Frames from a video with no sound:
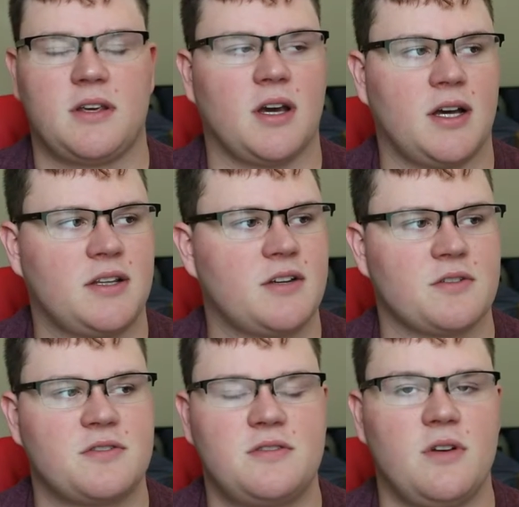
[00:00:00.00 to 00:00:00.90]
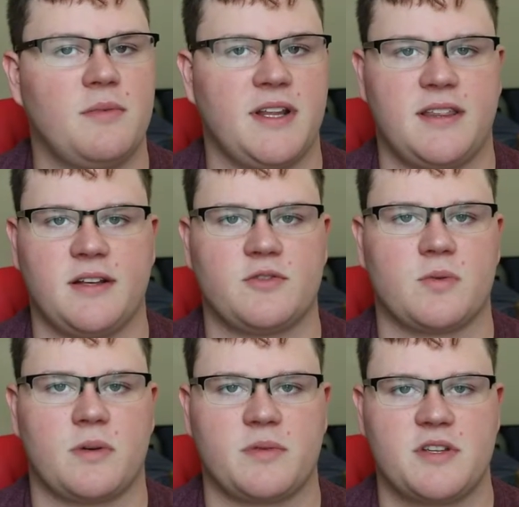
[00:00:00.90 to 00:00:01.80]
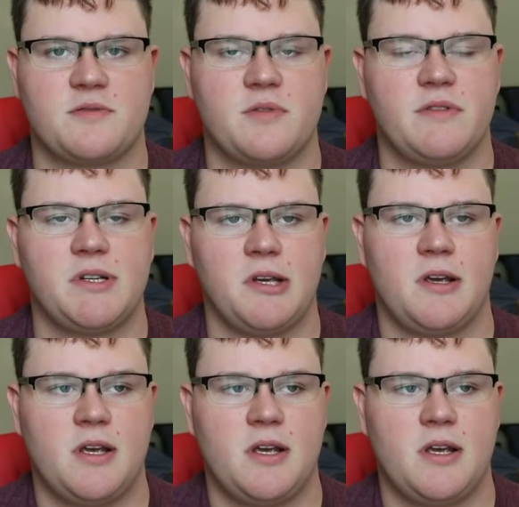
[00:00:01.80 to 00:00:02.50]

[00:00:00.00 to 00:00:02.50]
god, there are so many things wrong with this movie.